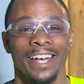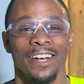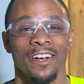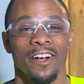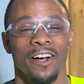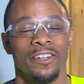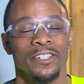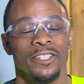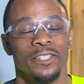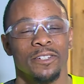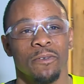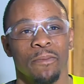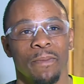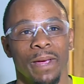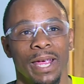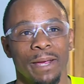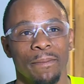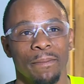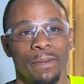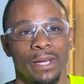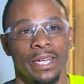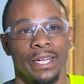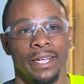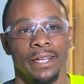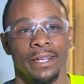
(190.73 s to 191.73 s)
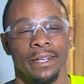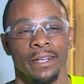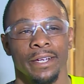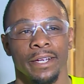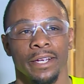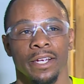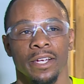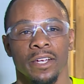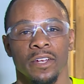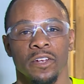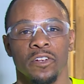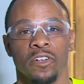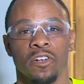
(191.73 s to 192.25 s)
it also made me,
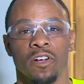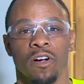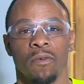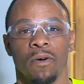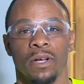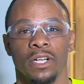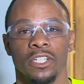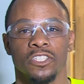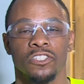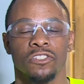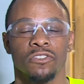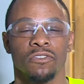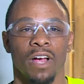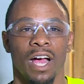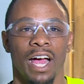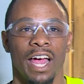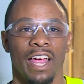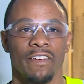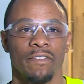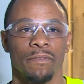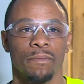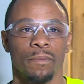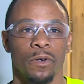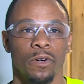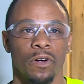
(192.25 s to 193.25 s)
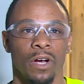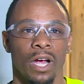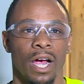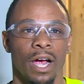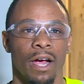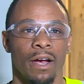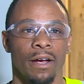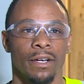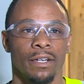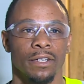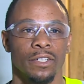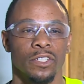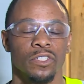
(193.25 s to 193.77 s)
you know, want to strive more
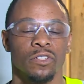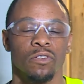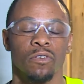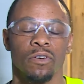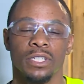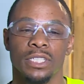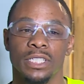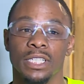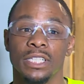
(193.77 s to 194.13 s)
harder towards